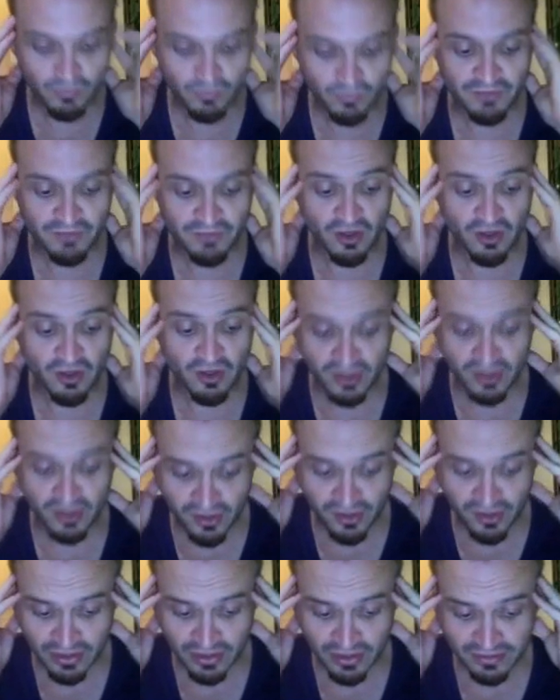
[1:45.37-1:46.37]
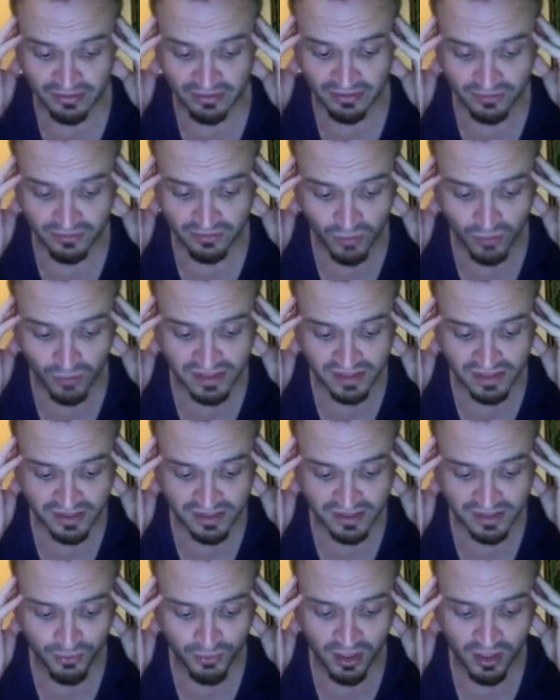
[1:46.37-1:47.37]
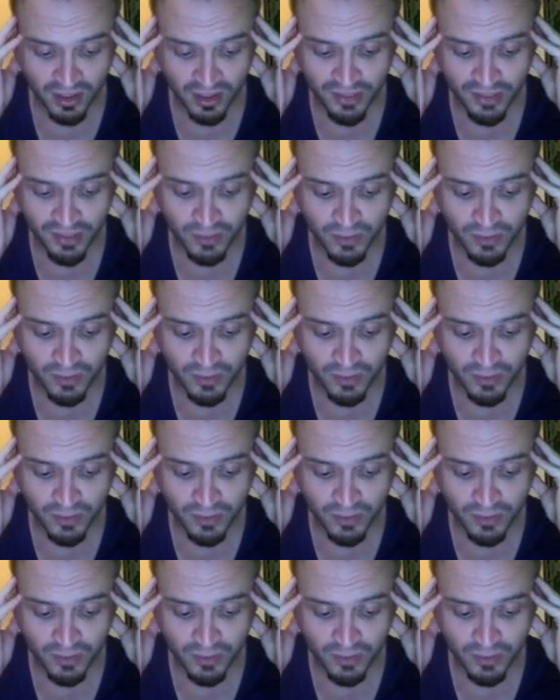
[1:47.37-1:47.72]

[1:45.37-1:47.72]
we've got 161,